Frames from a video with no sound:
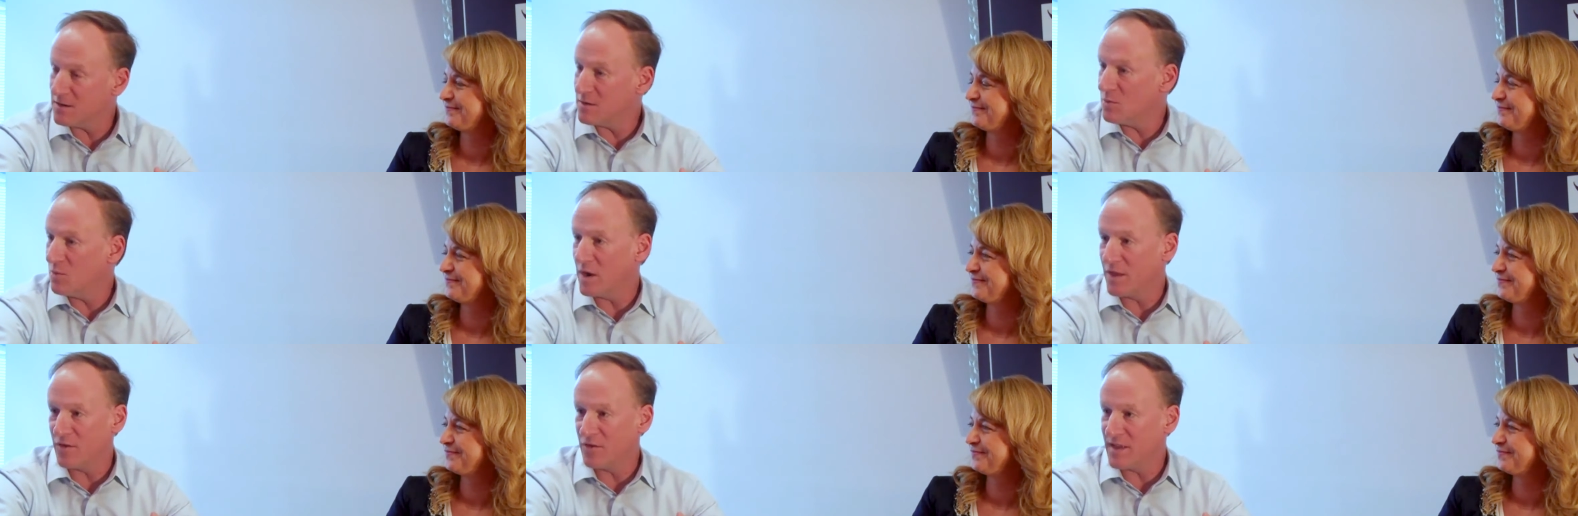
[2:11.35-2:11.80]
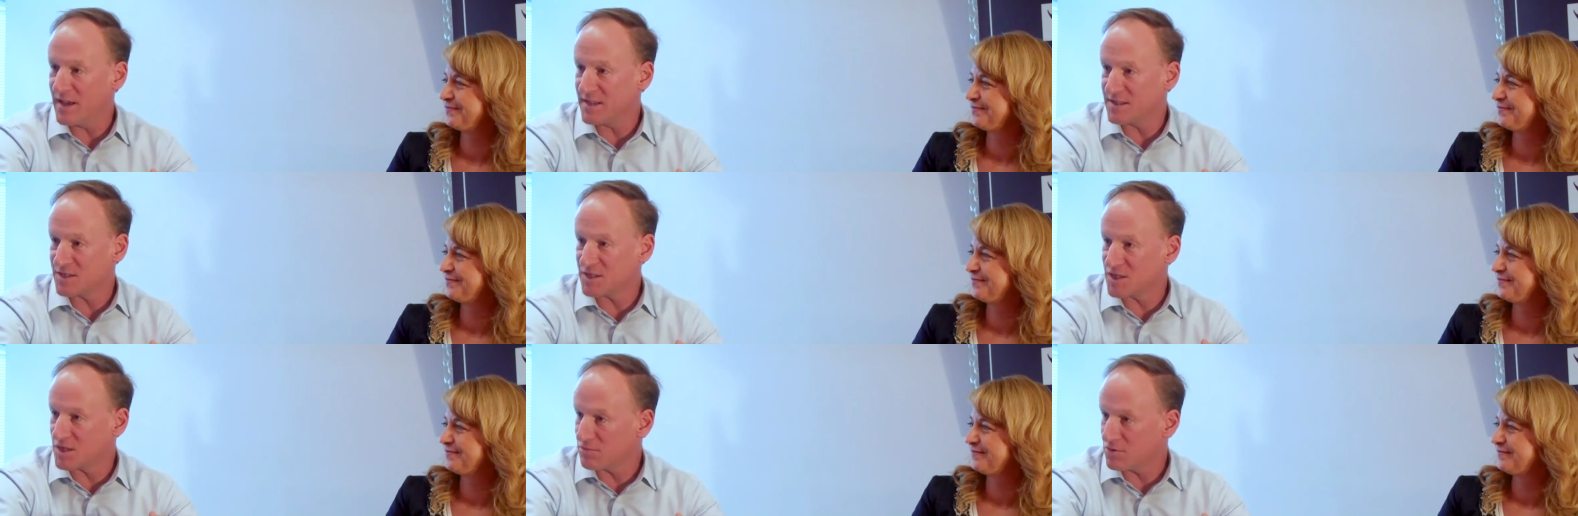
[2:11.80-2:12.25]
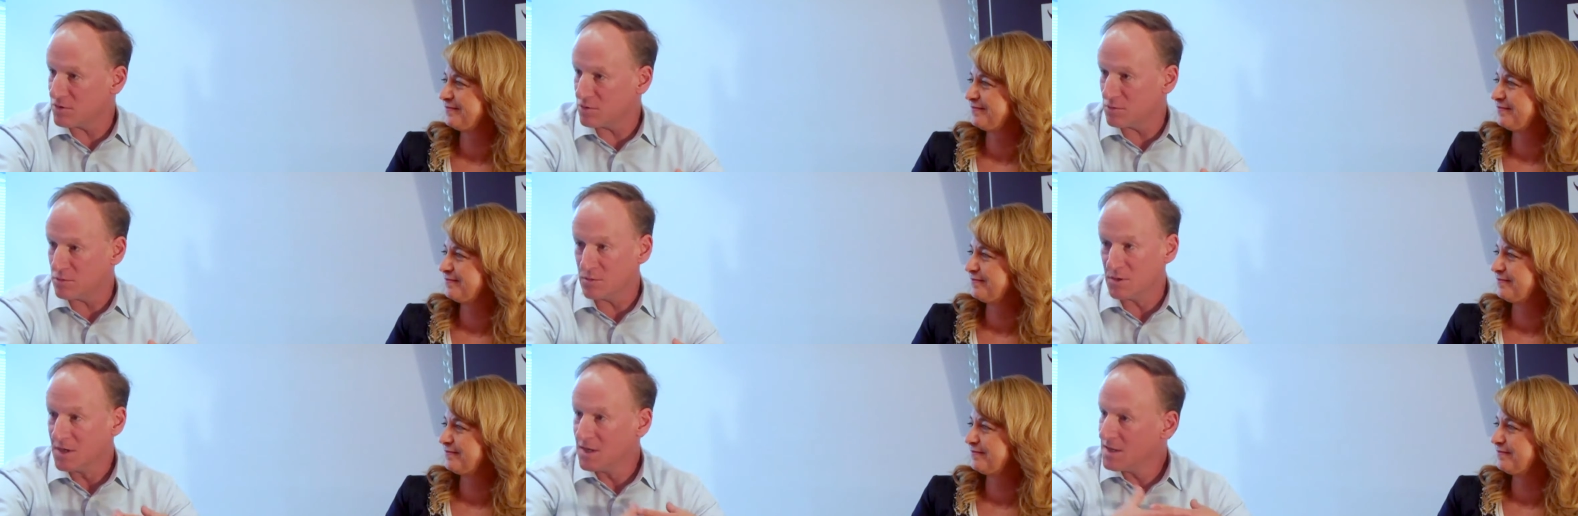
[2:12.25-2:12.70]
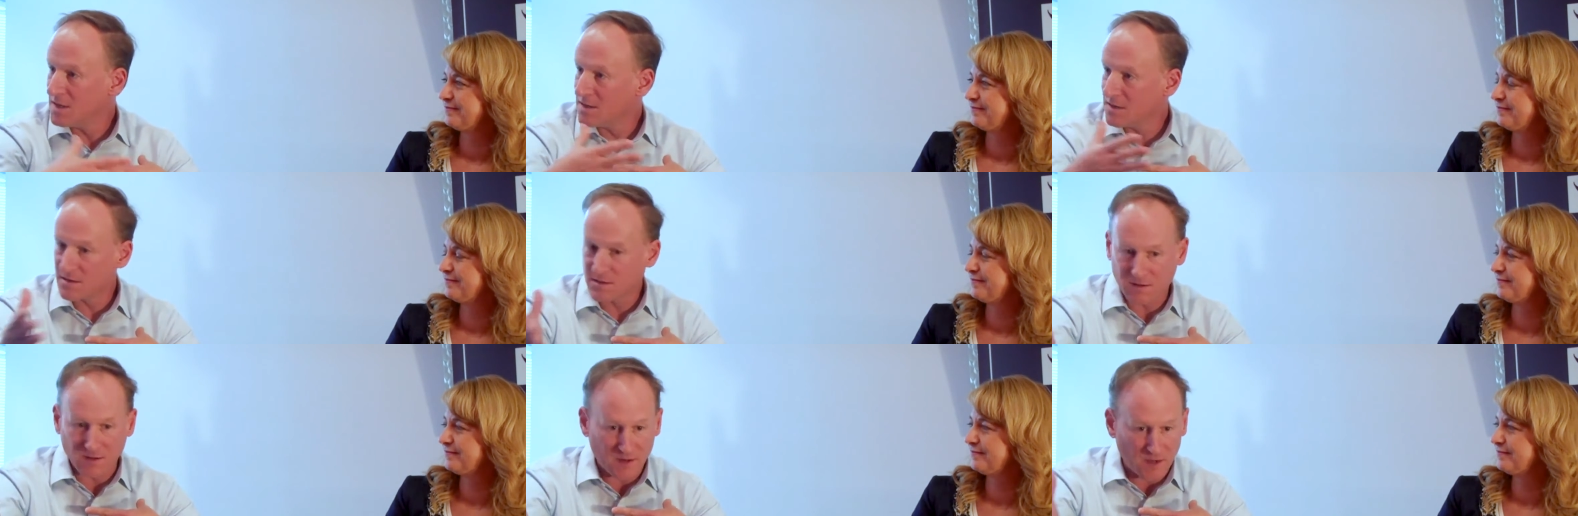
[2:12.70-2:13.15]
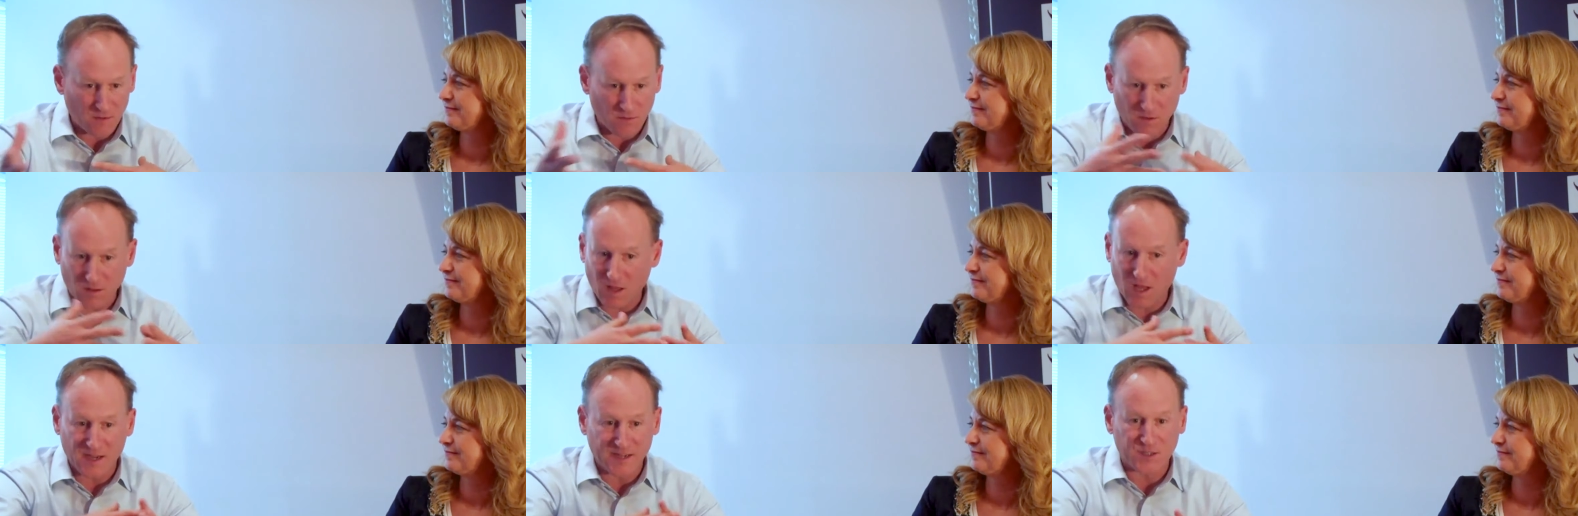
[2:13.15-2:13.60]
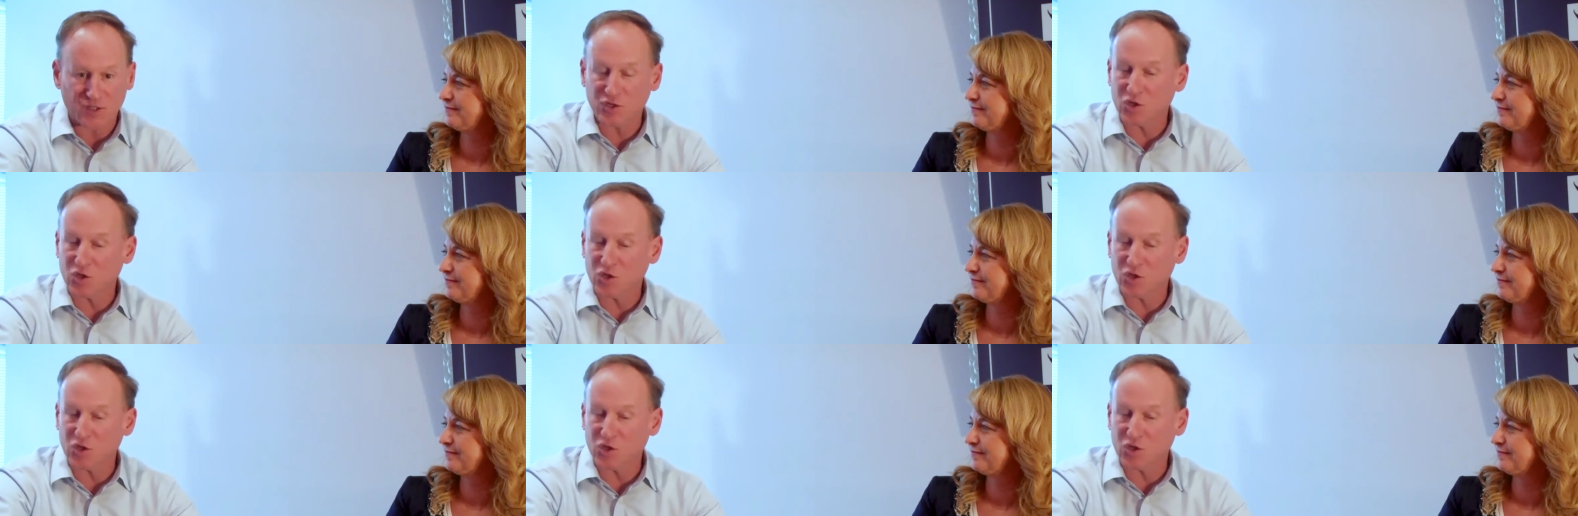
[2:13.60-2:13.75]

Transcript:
Speaker 1: whether that's through client